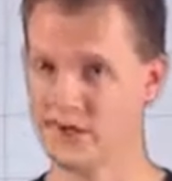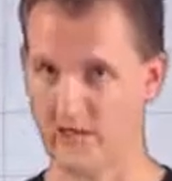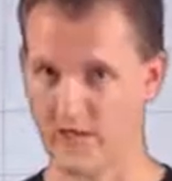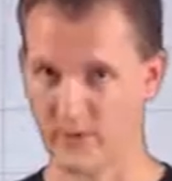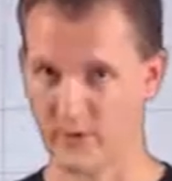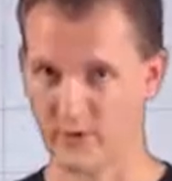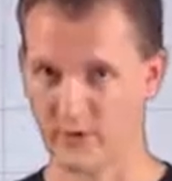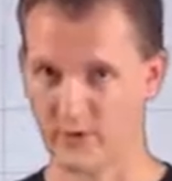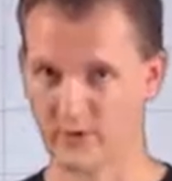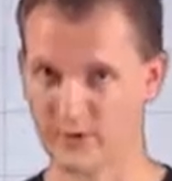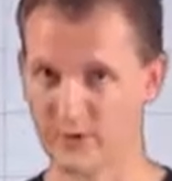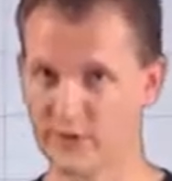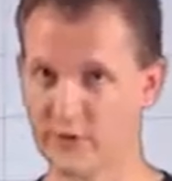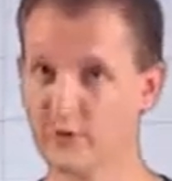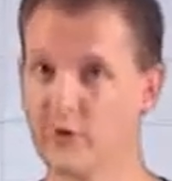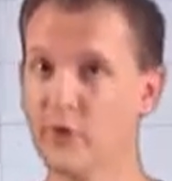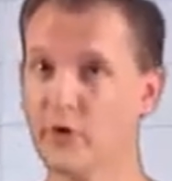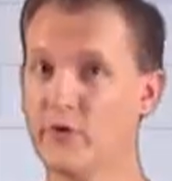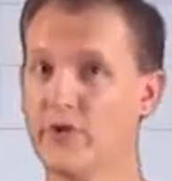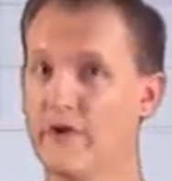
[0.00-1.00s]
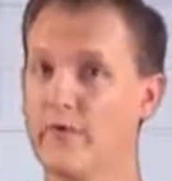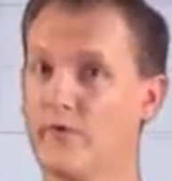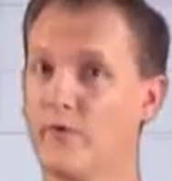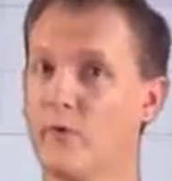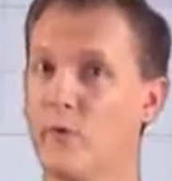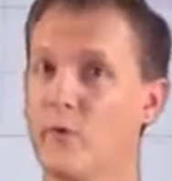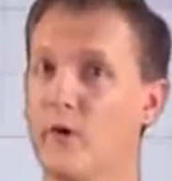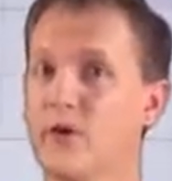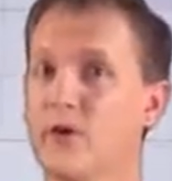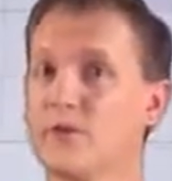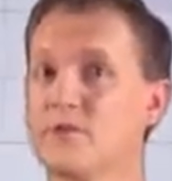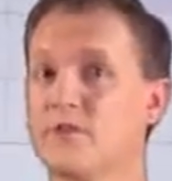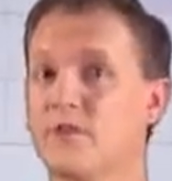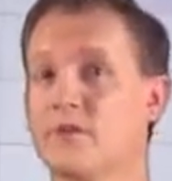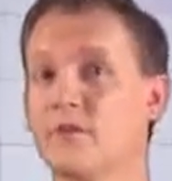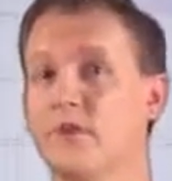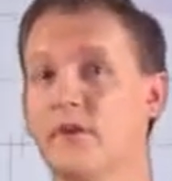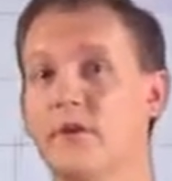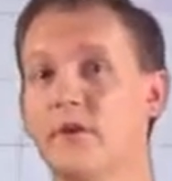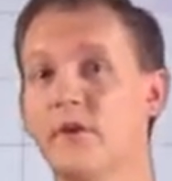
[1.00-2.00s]
table, you'll know that 4 goes
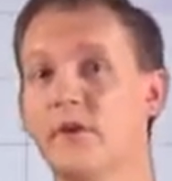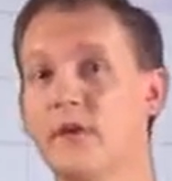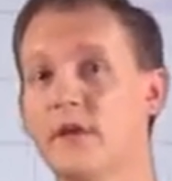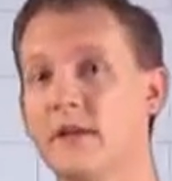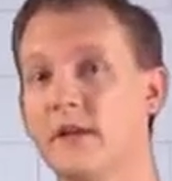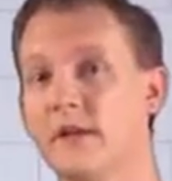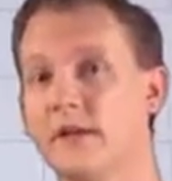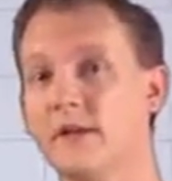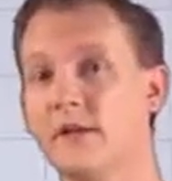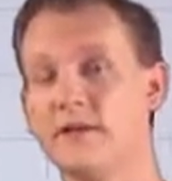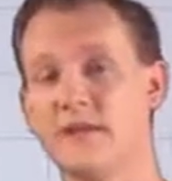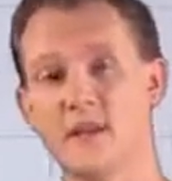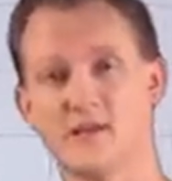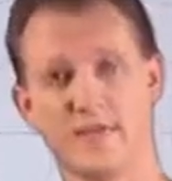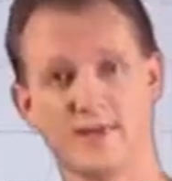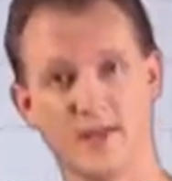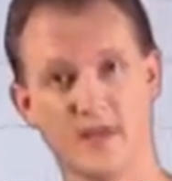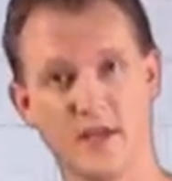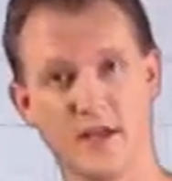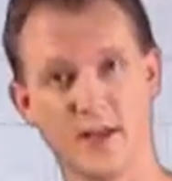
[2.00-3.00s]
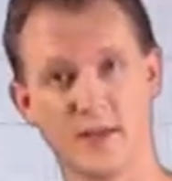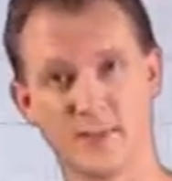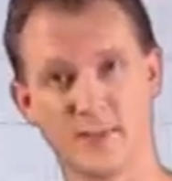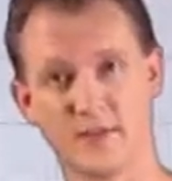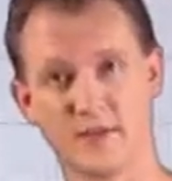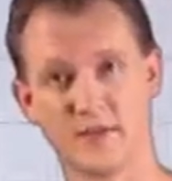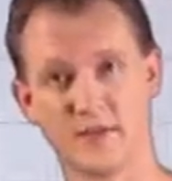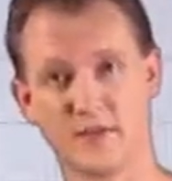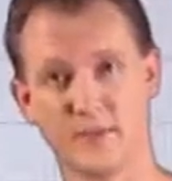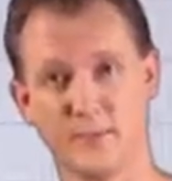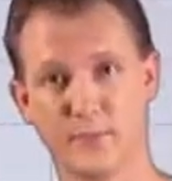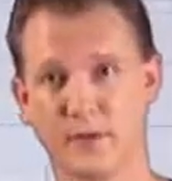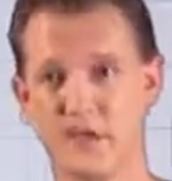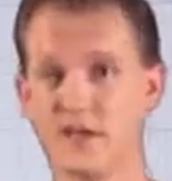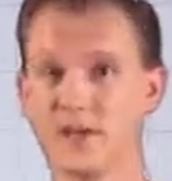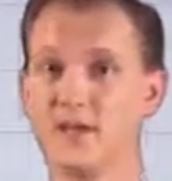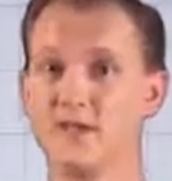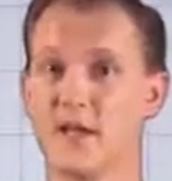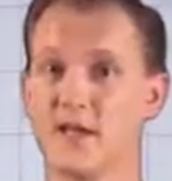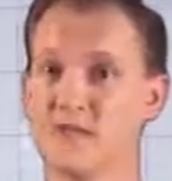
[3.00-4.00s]
into 30 7 times,
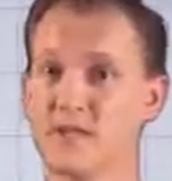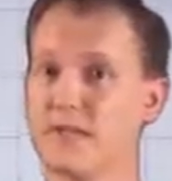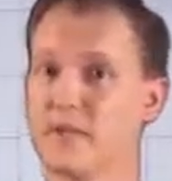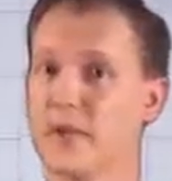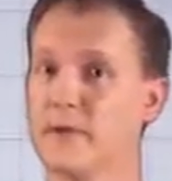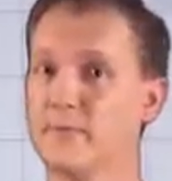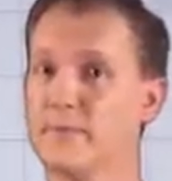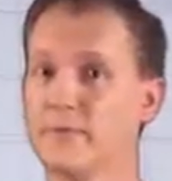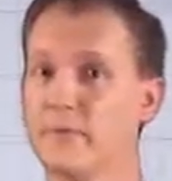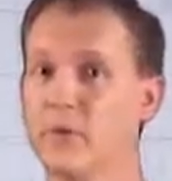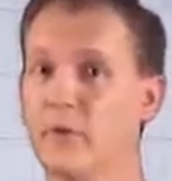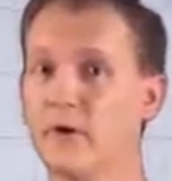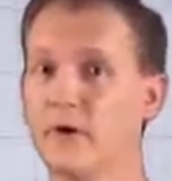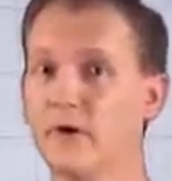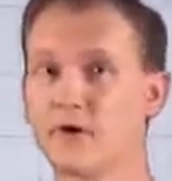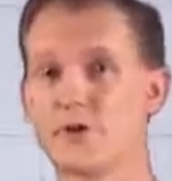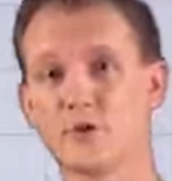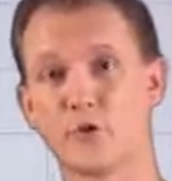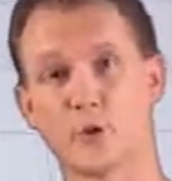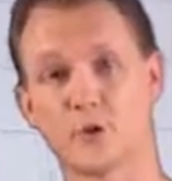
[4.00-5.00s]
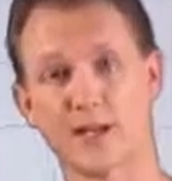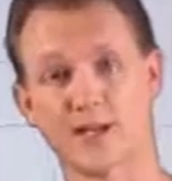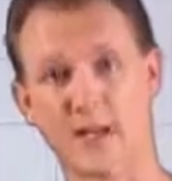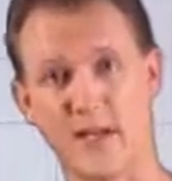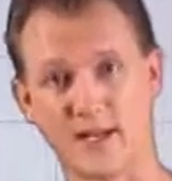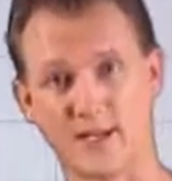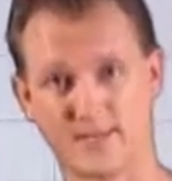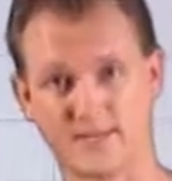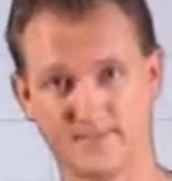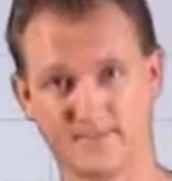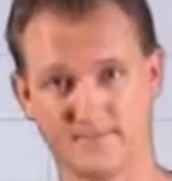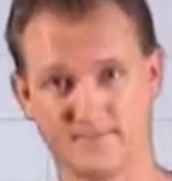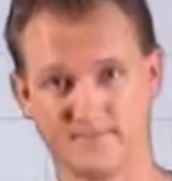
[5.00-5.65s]
because 7 times 4 is 28.